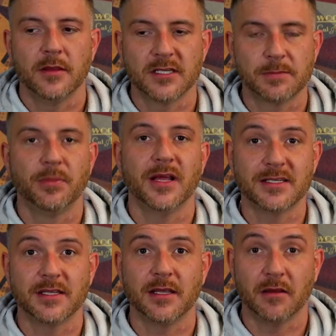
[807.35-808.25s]
This
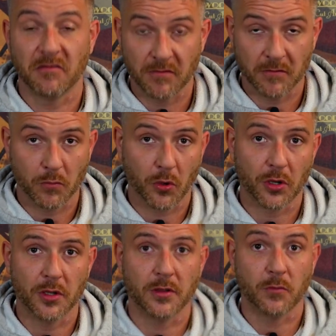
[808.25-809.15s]
blessing of
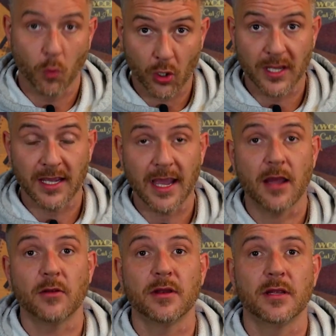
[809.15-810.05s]
working
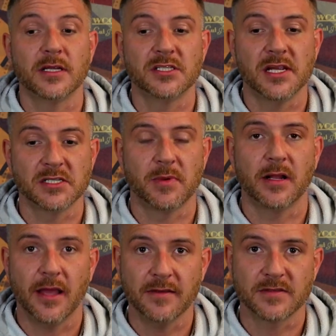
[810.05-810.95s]
out and changing my
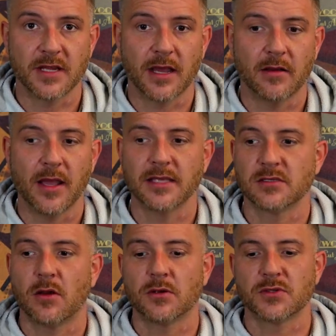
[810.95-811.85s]
lifestyle
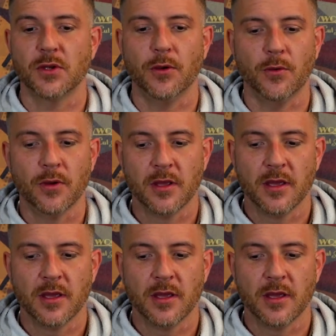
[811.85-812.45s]
has also